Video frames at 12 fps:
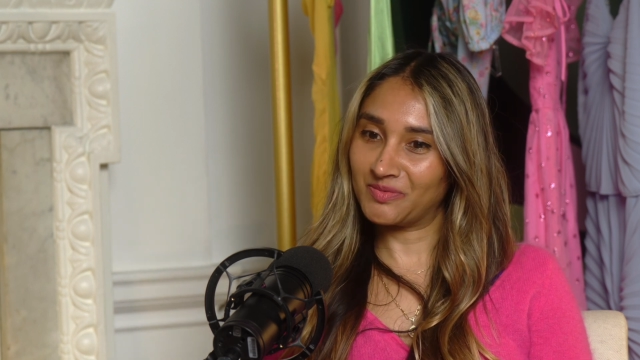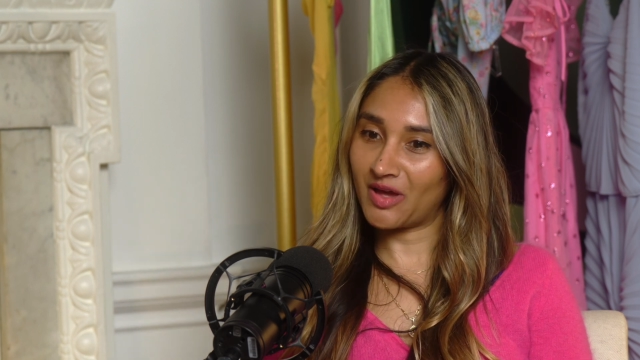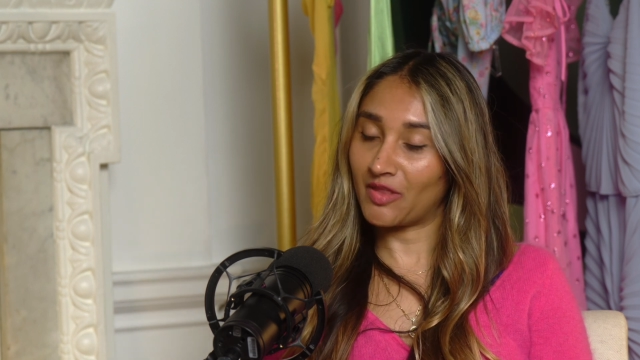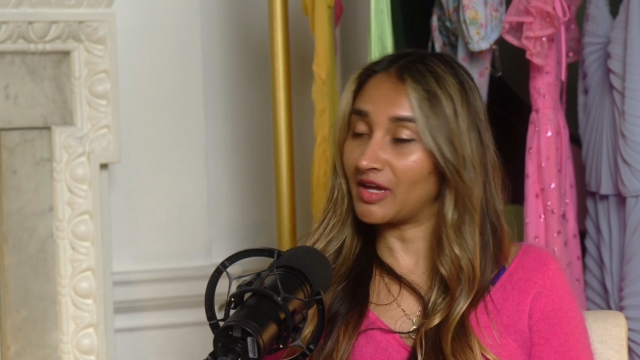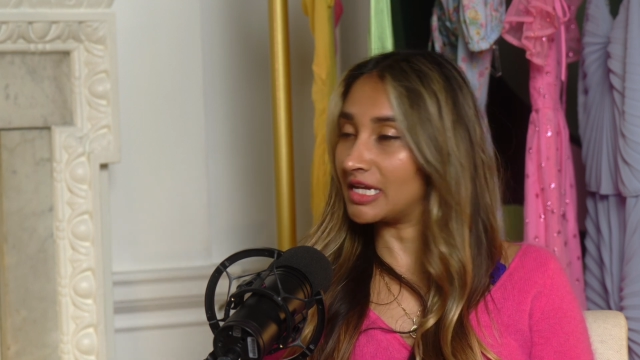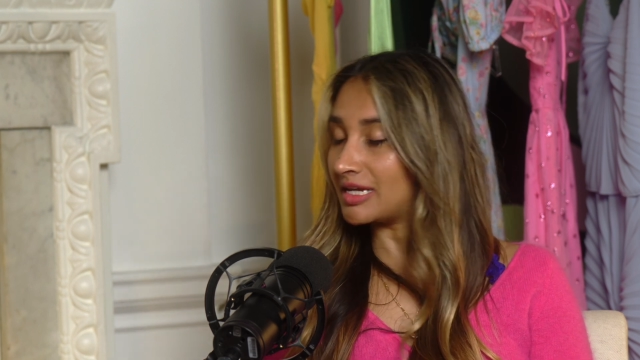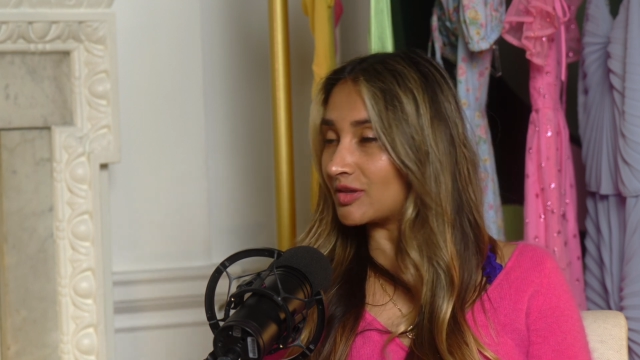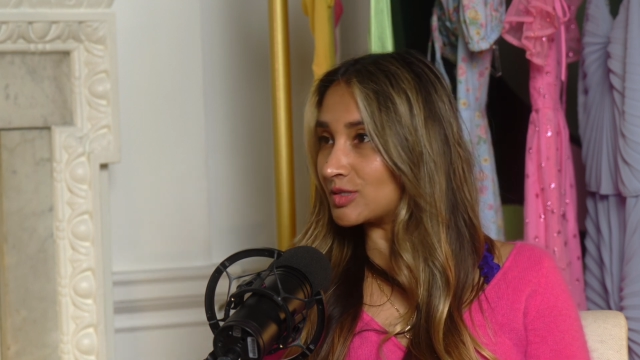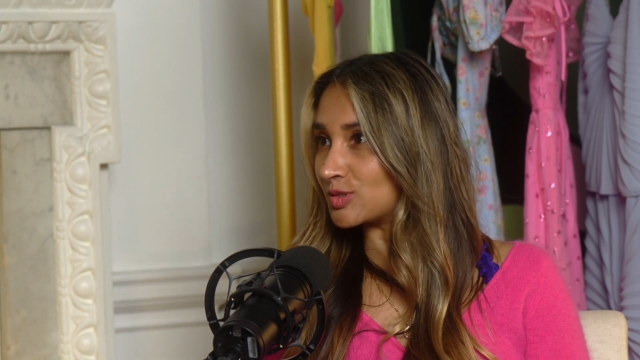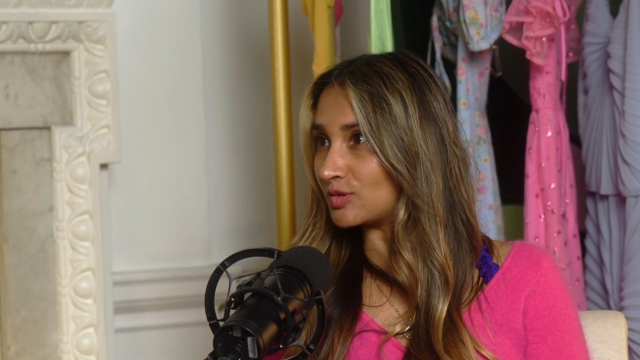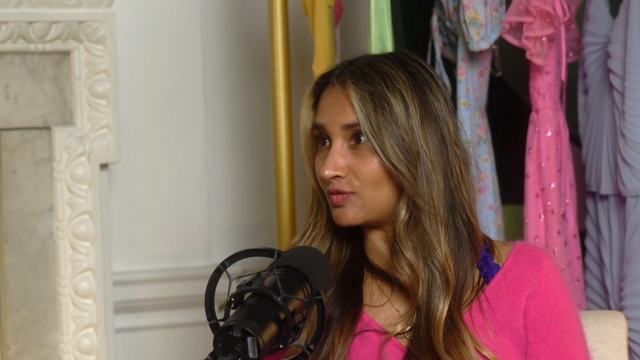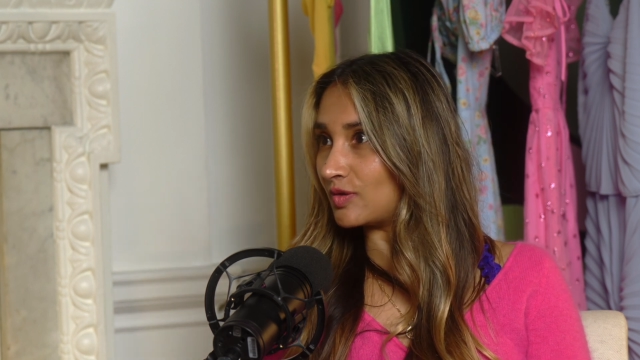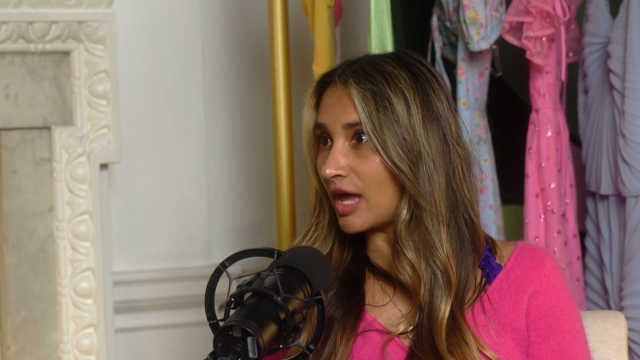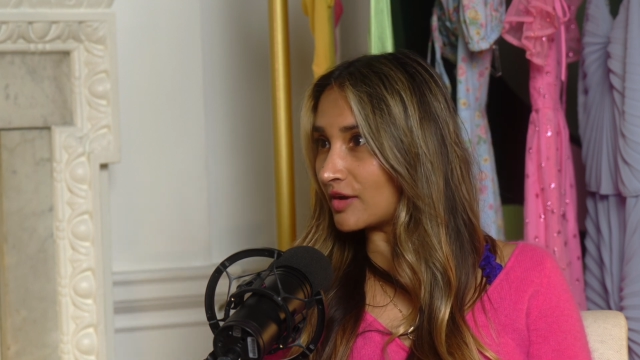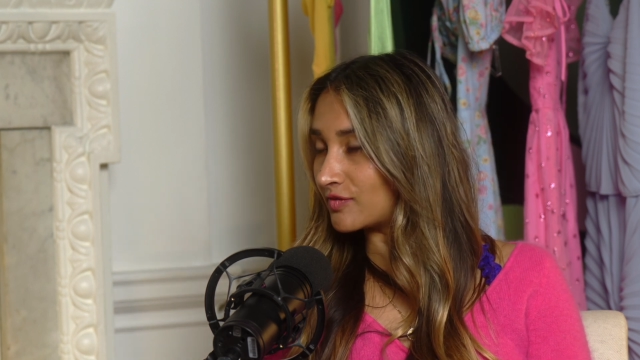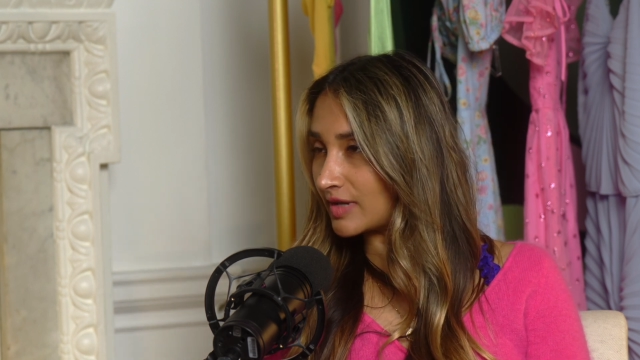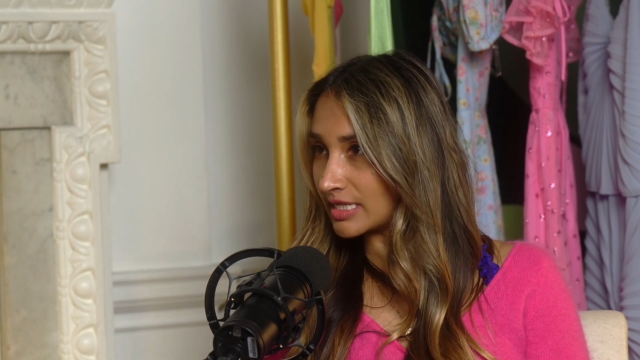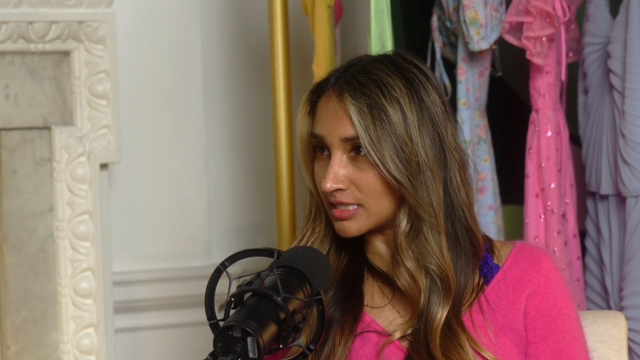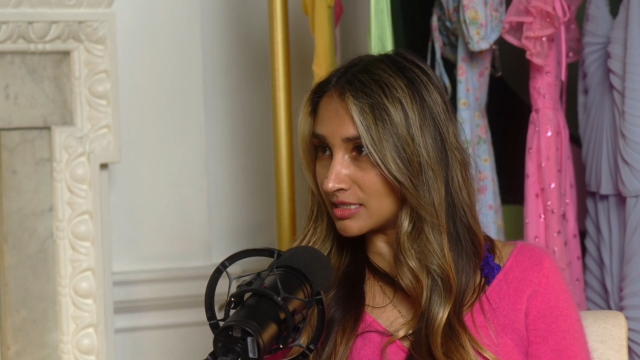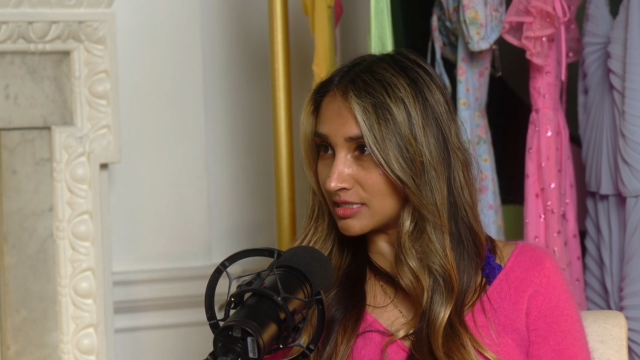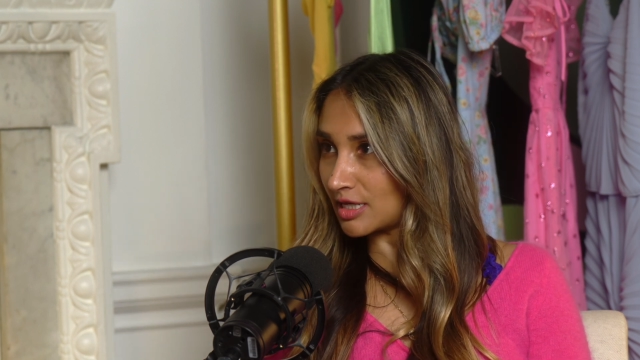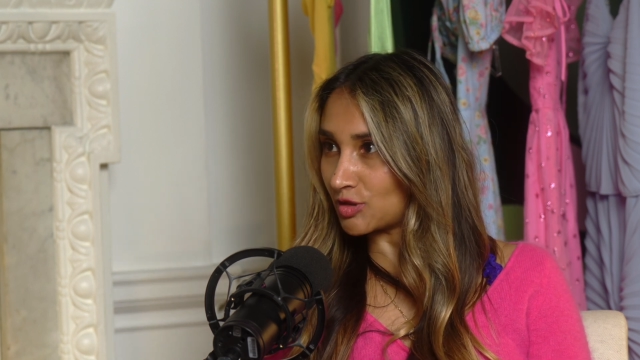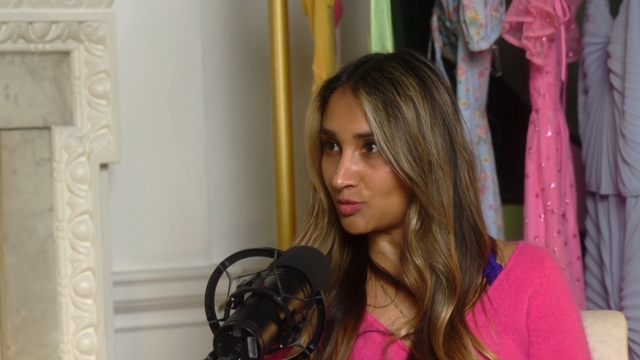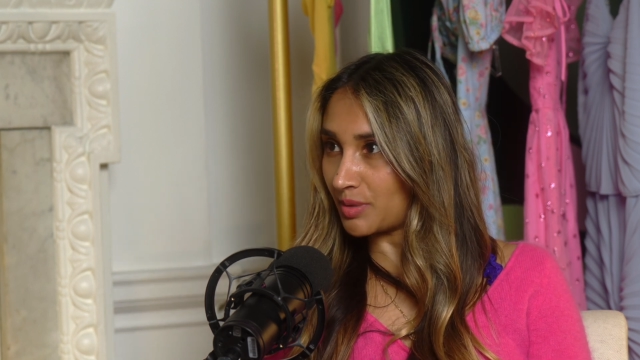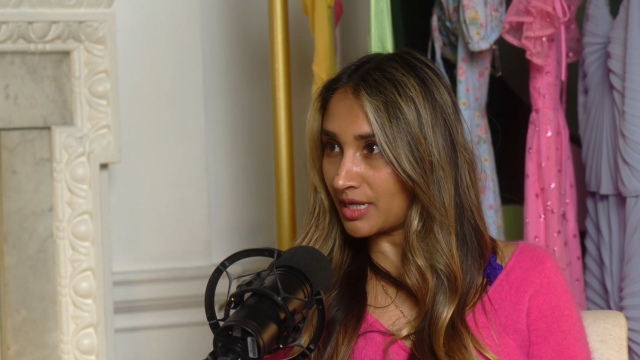Are there any other sort of life lessons that you